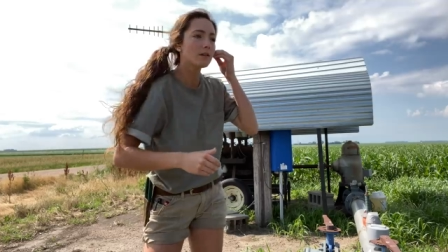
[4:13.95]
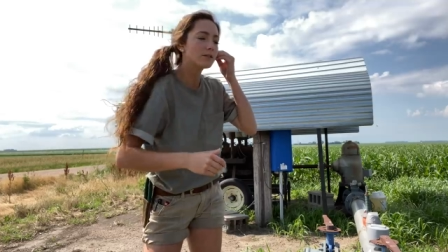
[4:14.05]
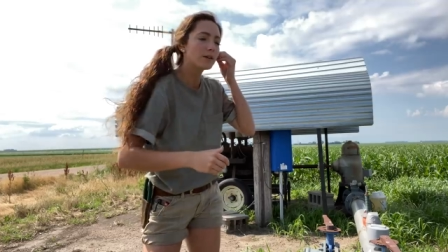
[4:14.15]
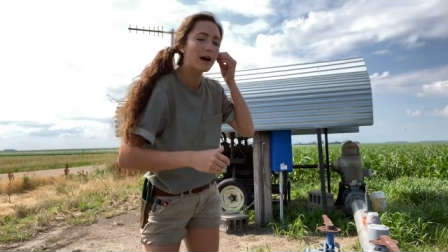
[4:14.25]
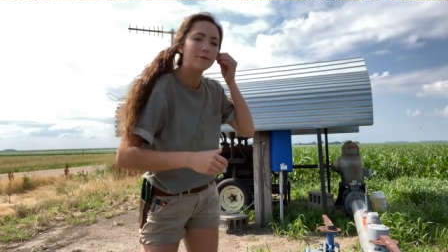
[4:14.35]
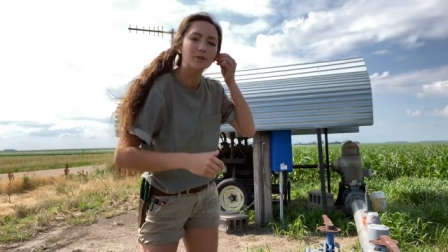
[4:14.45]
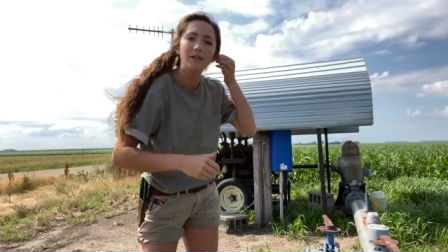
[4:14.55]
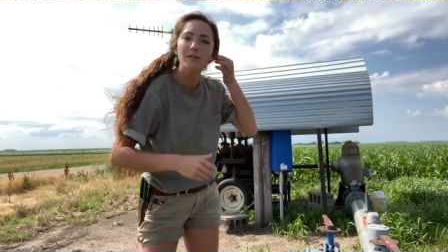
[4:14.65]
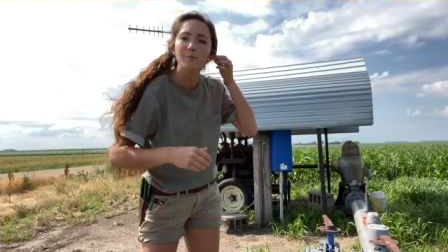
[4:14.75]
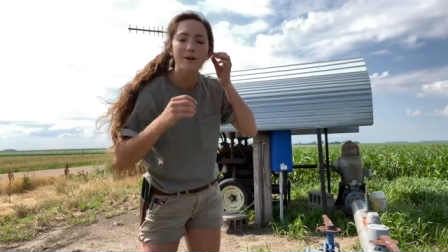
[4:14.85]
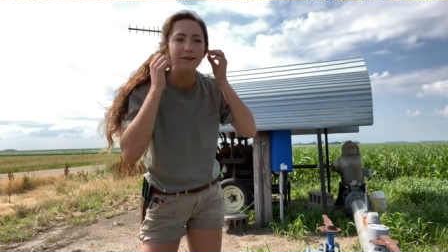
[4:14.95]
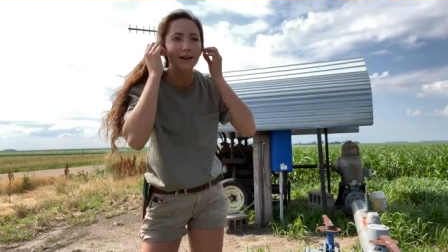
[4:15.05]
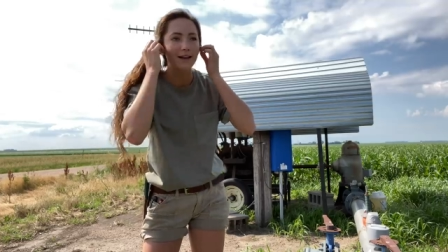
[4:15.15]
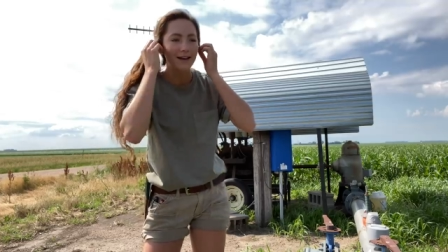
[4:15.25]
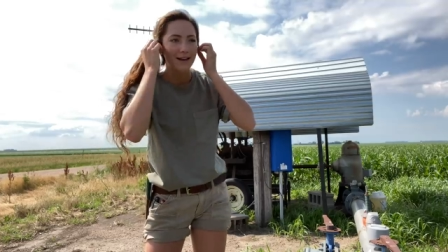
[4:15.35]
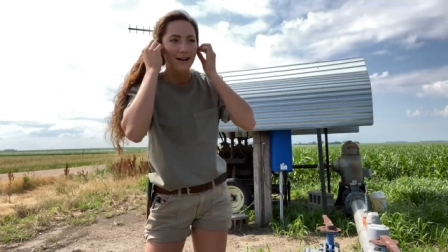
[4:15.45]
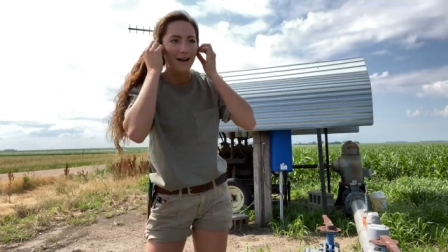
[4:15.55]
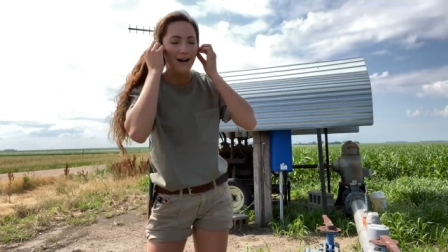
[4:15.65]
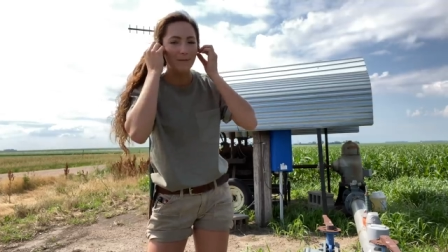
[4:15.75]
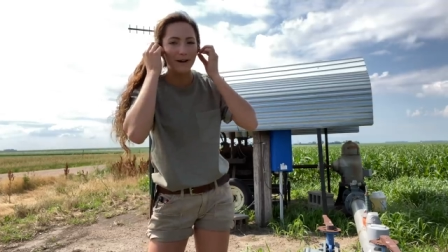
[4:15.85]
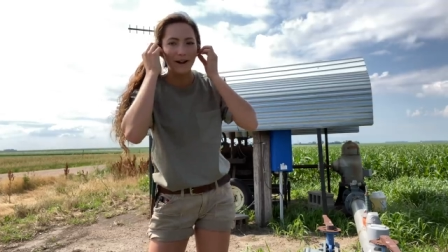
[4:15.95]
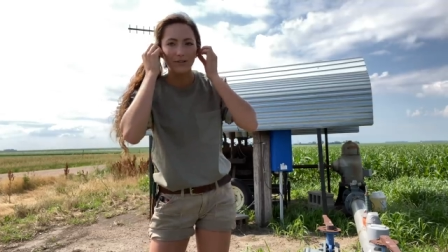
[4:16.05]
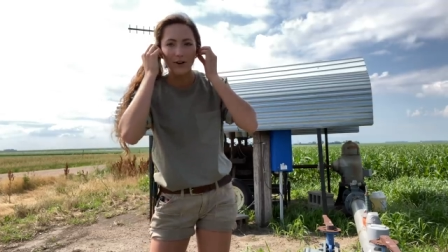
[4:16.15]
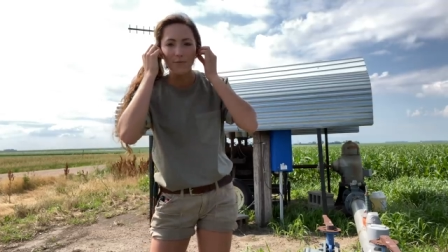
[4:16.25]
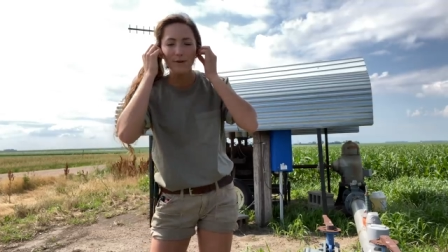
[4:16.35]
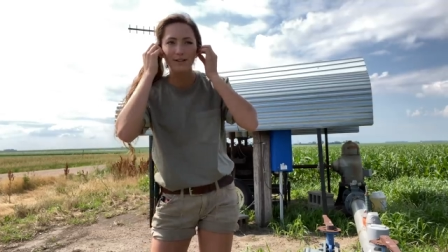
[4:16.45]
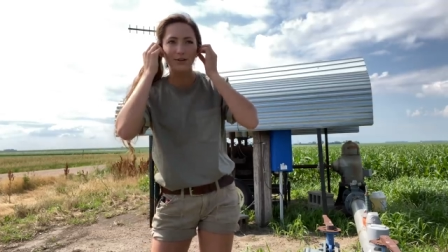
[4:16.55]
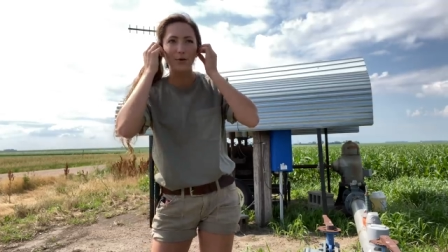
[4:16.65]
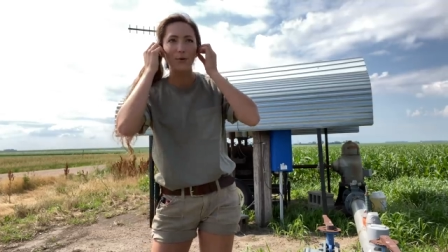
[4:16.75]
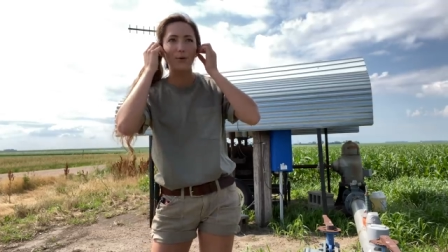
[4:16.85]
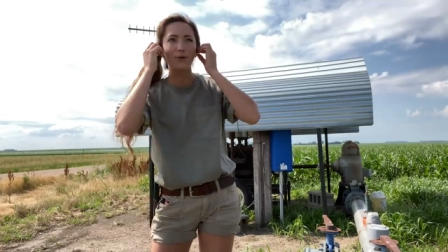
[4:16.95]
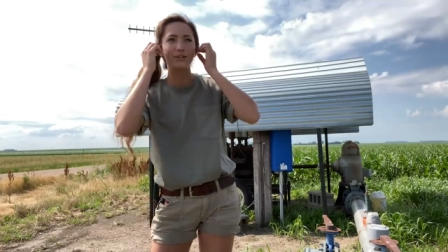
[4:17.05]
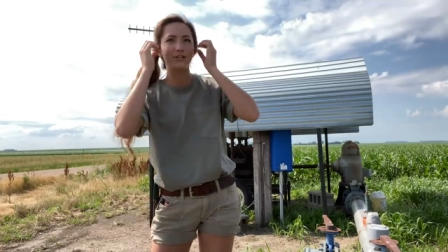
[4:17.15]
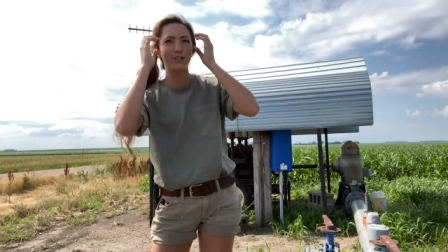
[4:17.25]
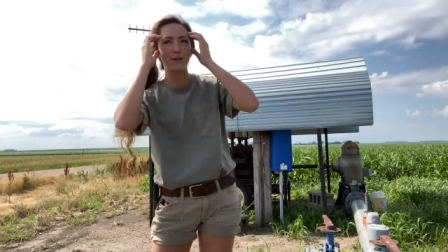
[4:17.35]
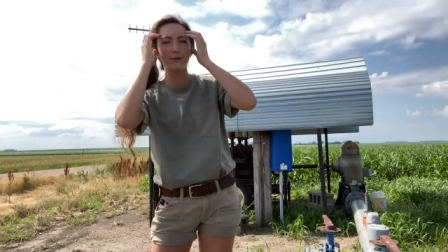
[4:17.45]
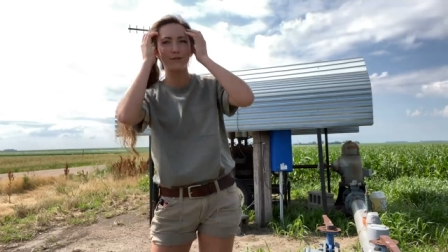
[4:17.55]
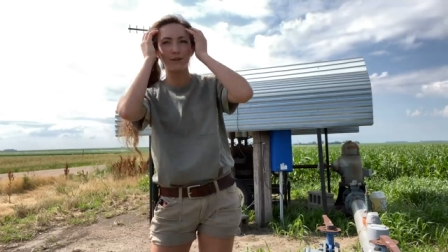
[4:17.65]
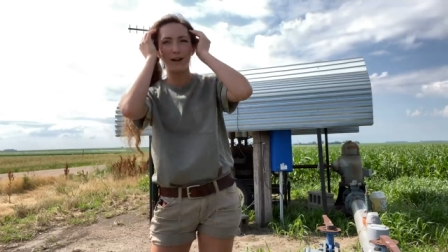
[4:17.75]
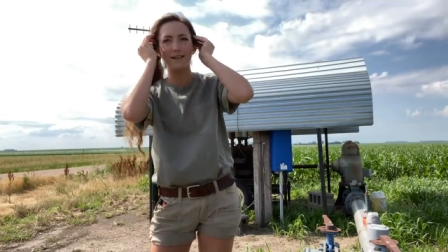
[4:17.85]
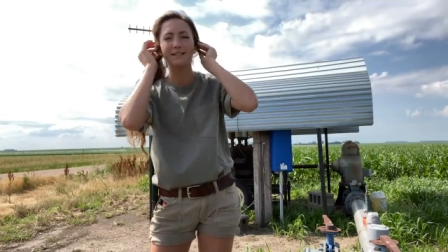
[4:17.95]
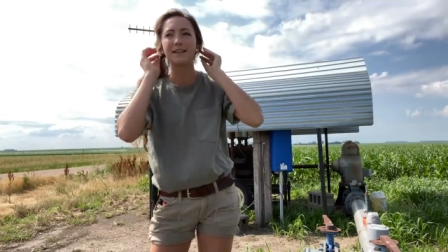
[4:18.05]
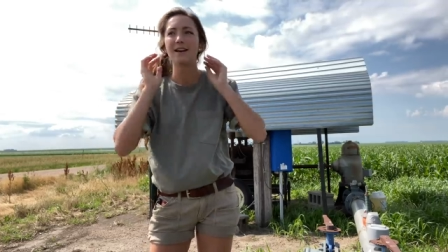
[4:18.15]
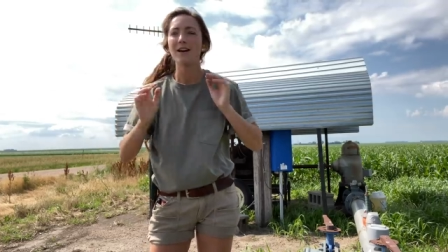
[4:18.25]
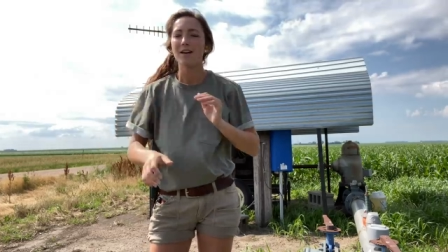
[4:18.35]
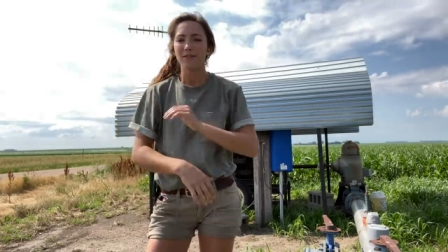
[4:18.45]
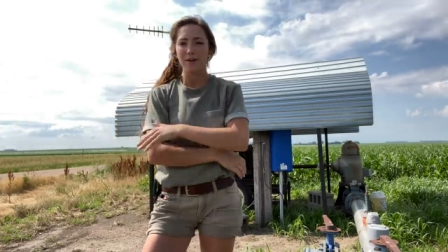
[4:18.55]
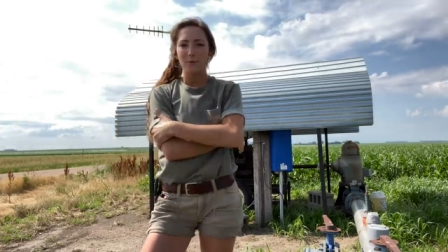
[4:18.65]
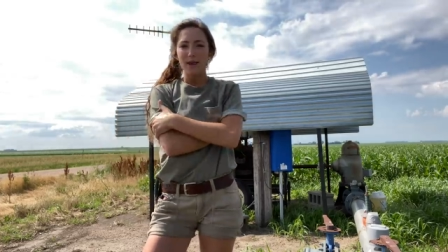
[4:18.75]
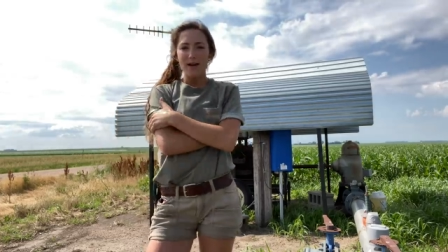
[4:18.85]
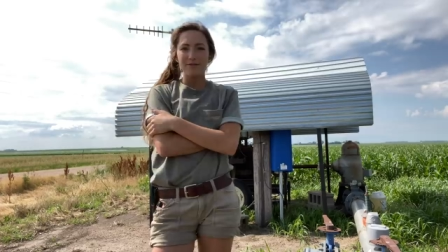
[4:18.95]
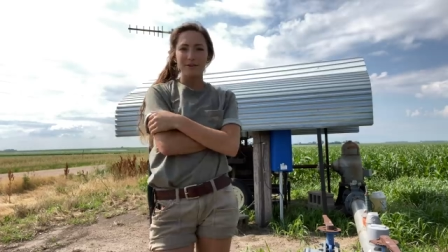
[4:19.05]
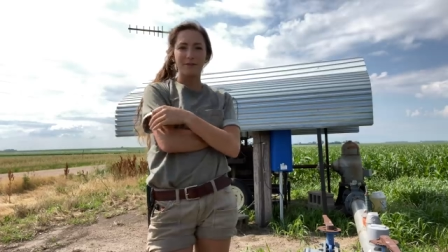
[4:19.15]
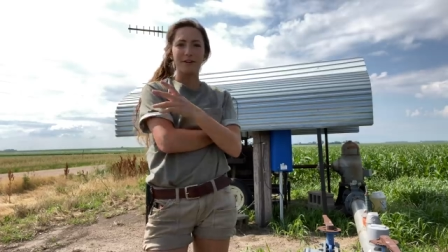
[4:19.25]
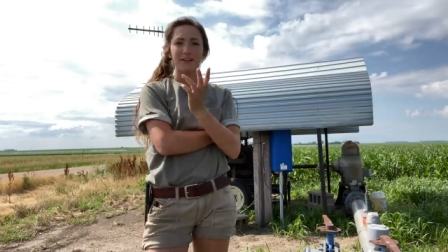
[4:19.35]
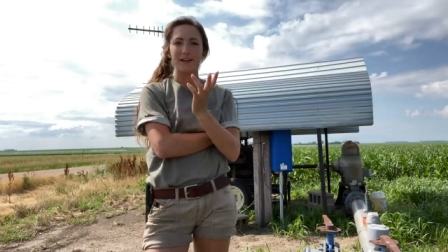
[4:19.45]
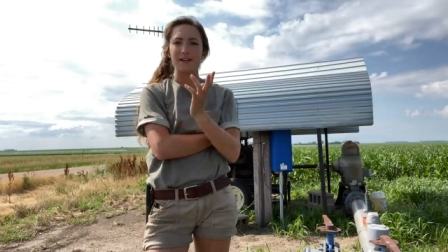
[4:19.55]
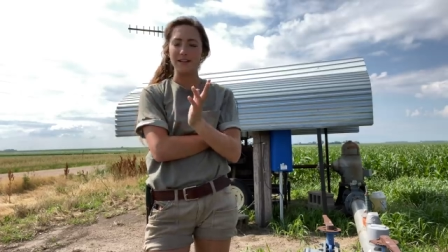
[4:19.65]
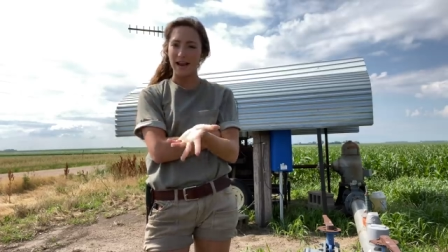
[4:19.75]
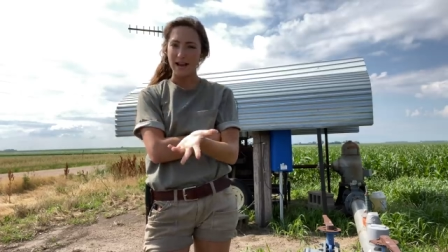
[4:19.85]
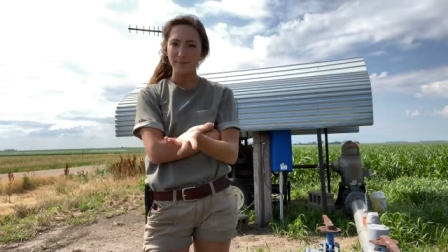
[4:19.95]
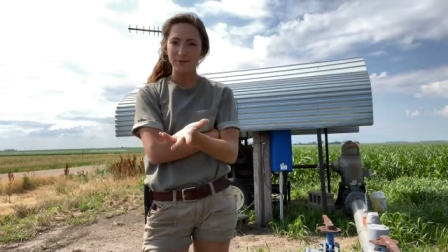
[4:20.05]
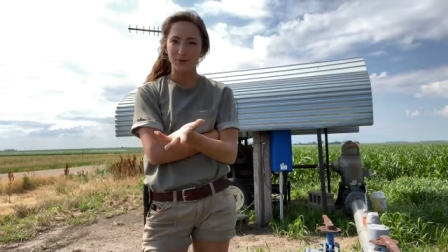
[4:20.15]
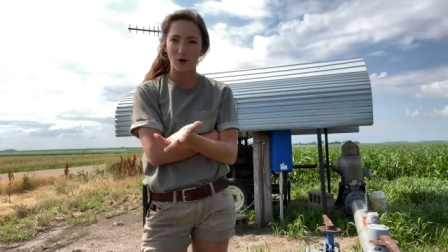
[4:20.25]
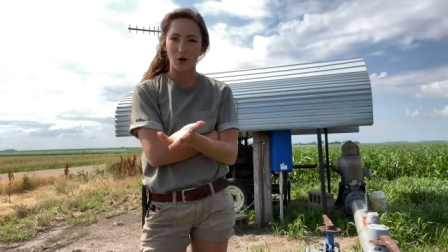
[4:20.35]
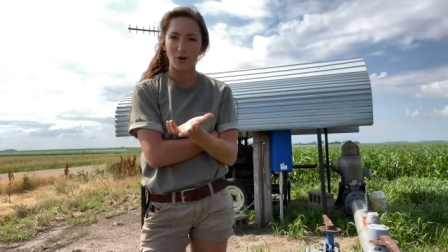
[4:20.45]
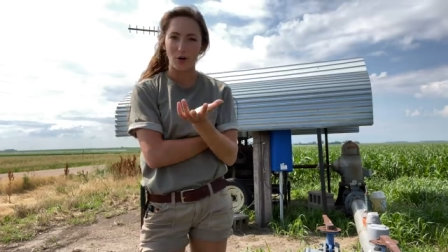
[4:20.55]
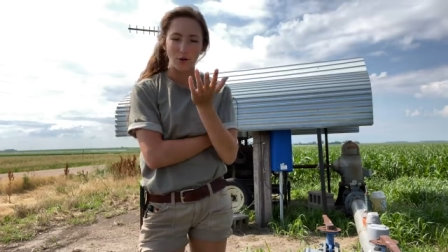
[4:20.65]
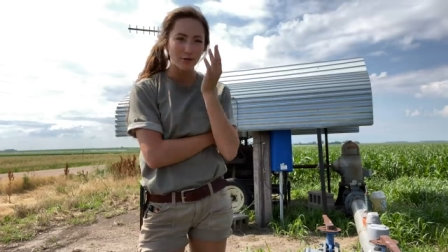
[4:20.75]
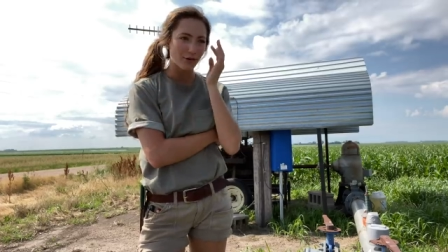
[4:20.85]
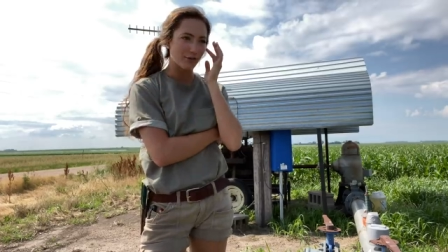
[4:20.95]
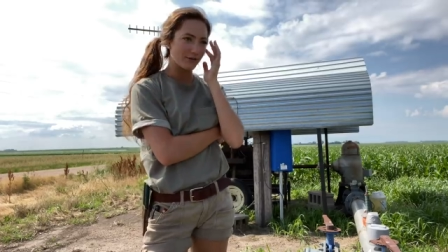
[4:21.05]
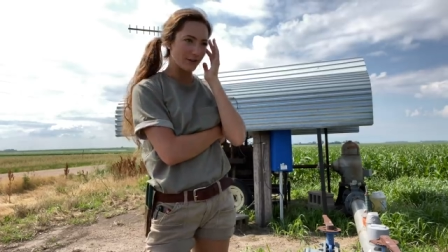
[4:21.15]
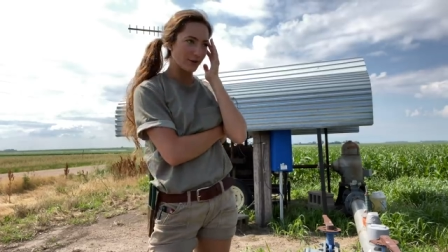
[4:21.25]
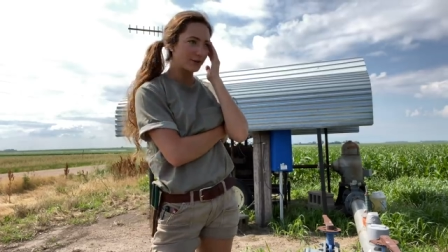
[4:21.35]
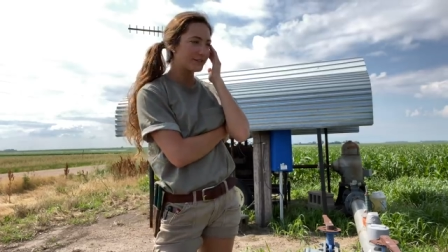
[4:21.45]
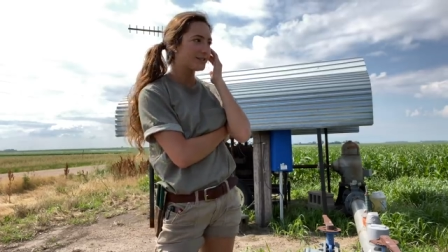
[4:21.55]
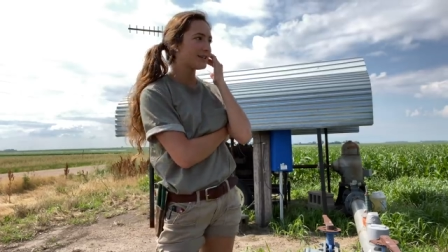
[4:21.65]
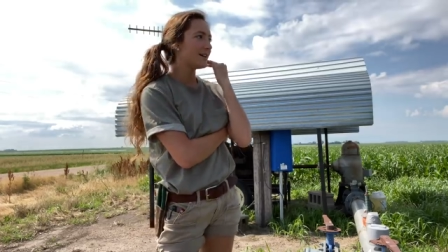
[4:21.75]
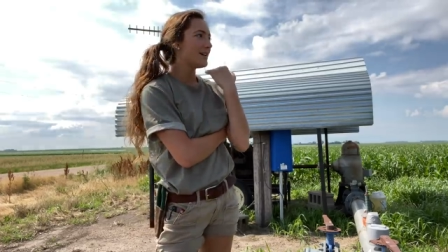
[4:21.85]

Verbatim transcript: so yeah, I'm starting this pivot. Um, and I thought it'd be cool to share with you guys that we have different like names for our all of our fields.